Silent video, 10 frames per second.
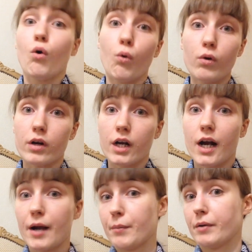Or
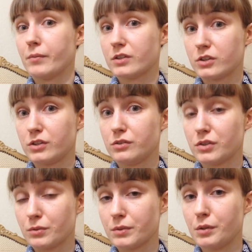I might want to
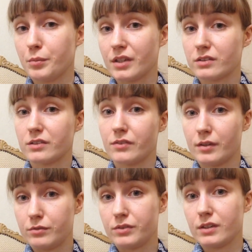use a real belt if
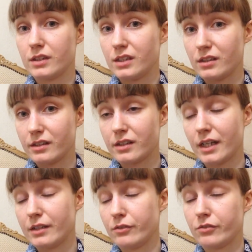I'm feeling
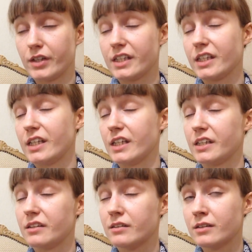kind of
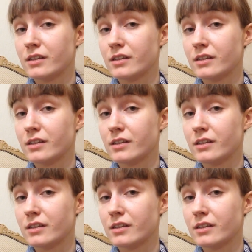Viking-y